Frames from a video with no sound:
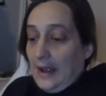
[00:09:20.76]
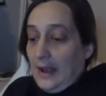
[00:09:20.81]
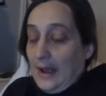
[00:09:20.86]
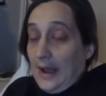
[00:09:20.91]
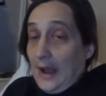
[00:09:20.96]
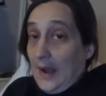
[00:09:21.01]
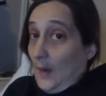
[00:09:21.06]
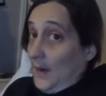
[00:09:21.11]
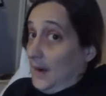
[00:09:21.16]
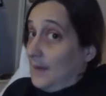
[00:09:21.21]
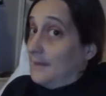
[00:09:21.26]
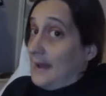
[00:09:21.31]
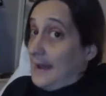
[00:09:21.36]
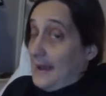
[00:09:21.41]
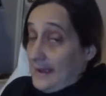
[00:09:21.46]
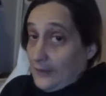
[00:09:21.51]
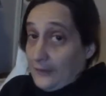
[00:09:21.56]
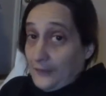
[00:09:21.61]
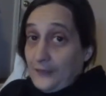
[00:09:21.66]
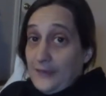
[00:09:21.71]
want my
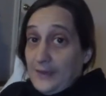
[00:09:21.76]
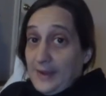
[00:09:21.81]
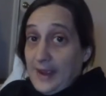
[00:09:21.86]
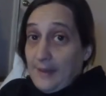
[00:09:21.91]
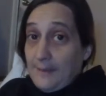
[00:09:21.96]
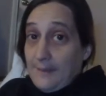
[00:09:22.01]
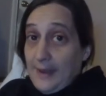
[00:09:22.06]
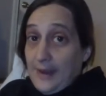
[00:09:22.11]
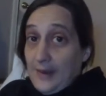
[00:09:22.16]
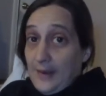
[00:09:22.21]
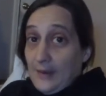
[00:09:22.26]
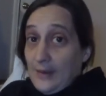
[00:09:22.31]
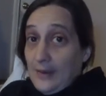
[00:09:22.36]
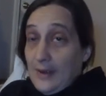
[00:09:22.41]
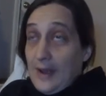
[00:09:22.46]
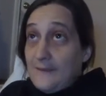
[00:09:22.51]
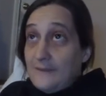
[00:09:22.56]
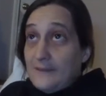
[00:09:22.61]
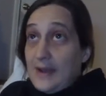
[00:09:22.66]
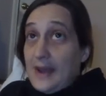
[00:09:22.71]
health to get better.
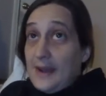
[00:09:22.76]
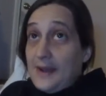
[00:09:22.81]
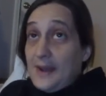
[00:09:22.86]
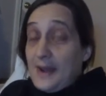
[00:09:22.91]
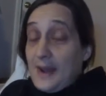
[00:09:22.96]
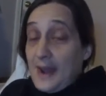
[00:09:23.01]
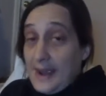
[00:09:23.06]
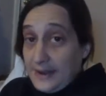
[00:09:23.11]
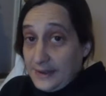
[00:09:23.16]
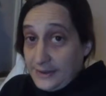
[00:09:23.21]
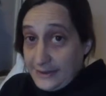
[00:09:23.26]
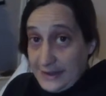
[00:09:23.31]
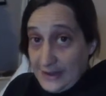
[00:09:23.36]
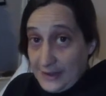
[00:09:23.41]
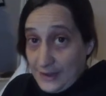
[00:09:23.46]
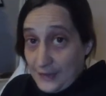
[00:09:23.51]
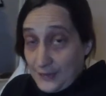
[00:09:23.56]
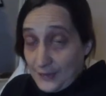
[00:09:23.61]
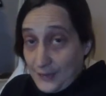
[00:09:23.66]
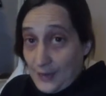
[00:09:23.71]
I've got a
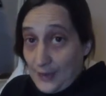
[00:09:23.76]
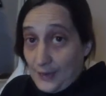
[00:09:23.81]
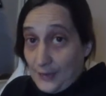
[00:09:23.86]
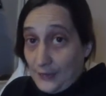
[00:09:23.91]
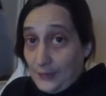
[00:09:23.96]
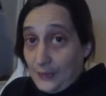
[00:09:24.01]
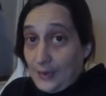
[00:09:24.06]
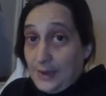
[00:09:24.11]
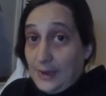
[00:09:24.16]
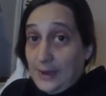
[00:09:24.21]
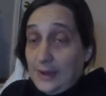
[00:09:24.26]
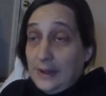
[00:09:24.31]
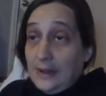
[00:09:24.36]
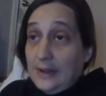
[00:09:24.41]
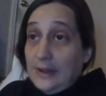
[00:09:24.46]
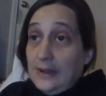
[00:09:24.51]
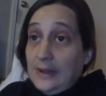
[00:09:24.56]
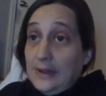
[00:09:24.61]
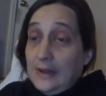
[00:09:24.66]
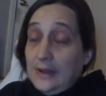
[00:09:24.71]
19-year-old
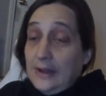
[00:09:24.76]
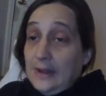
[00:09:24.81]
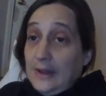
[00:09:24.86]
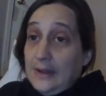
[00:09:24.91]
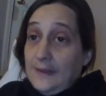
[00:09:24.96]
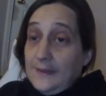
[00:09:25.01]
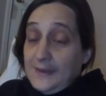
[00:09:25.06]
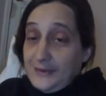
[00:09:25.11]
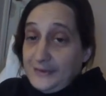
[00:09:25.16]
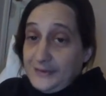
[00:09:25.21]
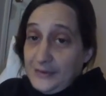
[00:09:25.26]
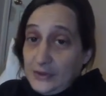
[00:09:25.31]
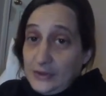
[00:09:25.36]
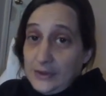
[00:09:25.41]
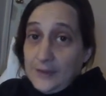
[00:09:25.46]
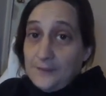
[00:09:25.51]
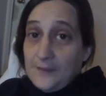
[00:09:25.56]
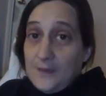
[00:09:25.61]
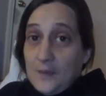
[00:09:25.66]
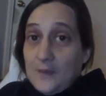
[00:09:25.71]
that's still
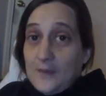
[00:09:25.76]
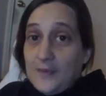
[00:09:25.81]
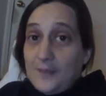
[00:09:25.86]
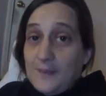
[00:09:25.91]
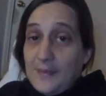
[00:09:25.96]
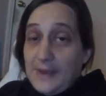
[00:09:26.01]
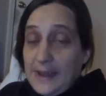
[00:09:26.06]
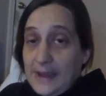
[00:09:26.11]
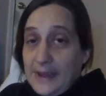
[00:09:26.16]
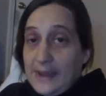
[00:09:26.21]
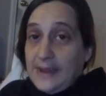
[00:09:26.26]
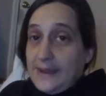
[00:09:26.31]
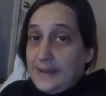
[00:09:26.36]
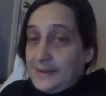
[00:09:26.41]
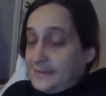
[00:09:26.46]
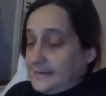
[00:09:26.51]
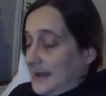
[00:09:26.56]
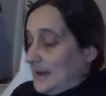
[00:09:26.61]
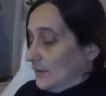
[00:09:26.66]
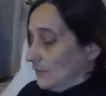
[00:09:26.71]
living with me.
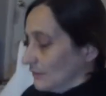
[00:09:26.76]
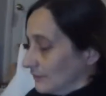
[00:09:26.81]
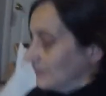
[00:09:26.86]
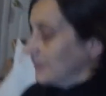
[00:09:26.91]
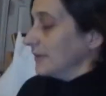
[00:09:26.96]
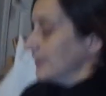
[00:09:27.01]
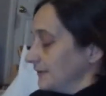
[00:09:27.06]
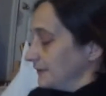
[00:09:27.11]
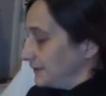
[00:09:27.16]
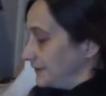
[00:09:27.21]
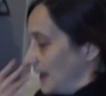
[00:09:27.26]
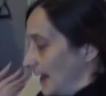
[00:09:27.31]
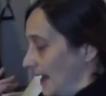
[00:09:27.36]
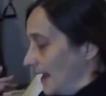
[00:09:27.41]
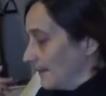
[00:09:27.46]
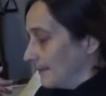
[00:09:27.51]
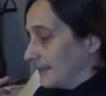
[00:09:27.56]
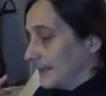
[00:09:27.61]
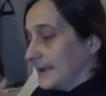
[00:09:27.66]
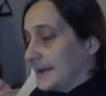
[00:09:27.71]
He's not
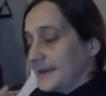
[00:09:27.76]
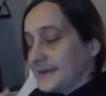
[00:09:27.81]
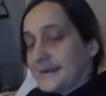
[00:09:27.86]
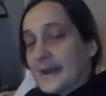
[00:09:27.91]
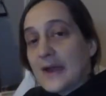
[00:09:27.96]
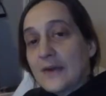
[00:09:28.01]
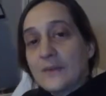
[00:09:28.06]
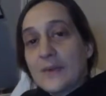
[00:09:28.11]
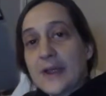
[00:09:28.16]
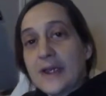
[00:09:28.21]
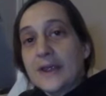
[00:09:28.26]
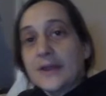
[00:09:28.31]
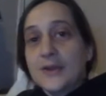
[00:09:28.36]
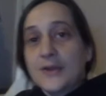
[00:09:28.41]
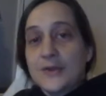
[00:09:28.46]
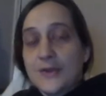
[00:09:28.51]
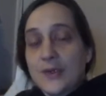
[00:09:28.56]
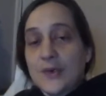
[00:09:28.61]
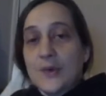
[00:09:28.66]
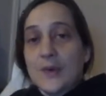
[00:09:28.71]
ready to
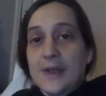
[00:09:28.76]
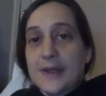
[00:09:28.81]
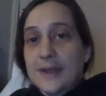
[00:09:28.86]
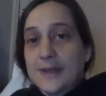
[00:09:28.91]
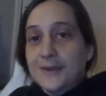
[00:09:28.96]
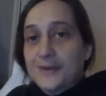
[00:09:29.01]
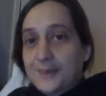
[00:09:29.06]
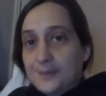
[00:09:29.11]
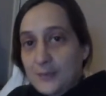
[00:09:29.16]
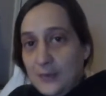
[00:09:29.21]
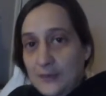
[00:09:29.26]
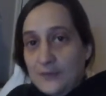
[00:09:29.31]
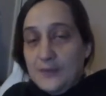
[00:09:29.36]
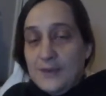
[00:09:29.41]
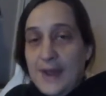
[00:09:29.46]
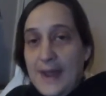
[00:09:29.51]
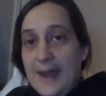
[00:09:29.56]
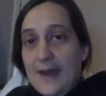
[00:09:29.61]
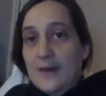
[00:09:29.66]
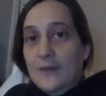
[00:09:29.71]
do his moving
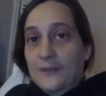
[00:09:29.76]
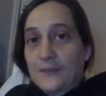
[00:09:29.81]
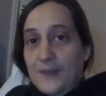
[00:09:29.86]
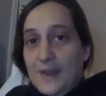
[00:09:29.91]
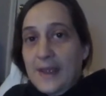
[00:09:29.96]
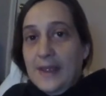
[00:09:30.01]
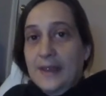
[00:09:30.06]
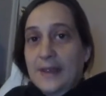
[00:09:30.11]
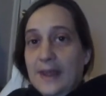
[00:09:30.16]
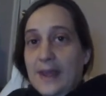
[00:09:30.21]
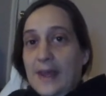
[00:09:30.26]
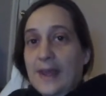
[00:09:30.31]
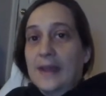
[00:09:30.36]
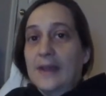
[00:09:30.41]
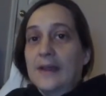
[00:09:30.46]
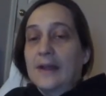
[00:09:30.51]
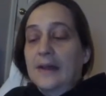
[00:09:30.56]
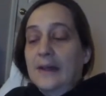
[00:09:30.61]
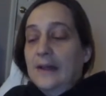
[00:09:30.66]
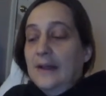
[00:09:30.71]
out thing
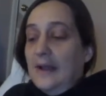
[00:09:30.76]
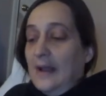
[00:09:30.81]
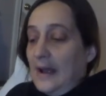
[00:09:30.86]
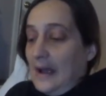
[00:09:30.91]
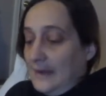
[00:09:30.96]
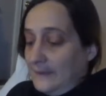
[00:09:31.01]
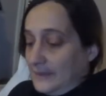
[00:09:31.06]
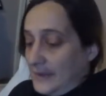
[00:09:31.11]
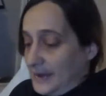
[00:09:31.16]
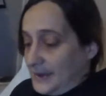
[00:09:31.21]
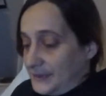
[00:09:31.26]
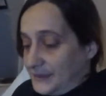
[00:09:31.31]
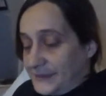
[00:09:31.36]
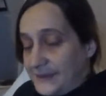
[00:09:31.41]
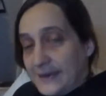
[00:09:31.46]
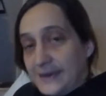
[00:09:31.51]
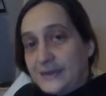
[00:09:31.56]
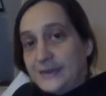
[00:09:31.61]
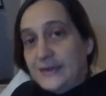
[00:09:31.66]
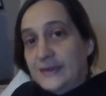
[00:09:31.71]
yet. I've got a
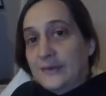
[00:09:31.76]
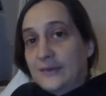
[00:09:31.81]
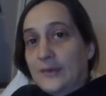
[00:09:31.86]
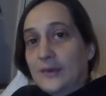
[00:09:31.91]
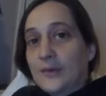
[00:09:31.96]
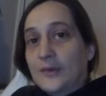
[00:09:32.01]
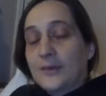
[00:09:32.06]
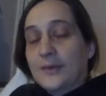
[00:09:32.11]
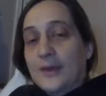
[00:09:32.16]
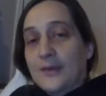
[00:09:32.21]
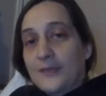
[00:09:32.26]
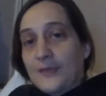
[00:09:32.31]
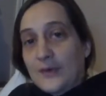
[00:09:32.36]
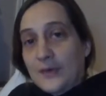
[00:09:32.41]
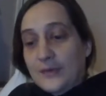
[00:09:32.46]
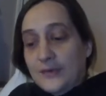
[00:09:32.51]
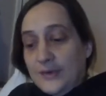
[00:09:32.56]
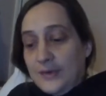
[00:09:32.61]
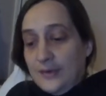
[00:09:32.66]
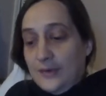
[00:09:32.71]
16-year-old and a
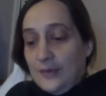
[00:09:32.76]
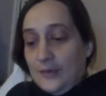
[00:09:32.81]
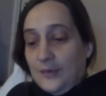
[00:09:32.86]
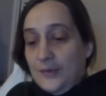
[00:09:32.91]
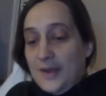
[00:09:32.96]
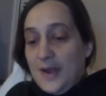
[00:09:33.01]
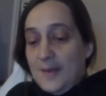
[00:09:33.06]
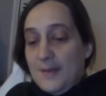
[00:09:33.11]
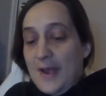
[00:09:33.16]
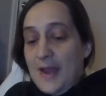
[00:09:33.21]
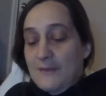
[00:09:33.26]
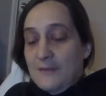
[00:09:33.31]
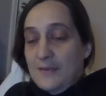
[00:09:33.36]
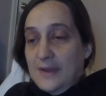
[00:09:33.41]
13-year-old, and I have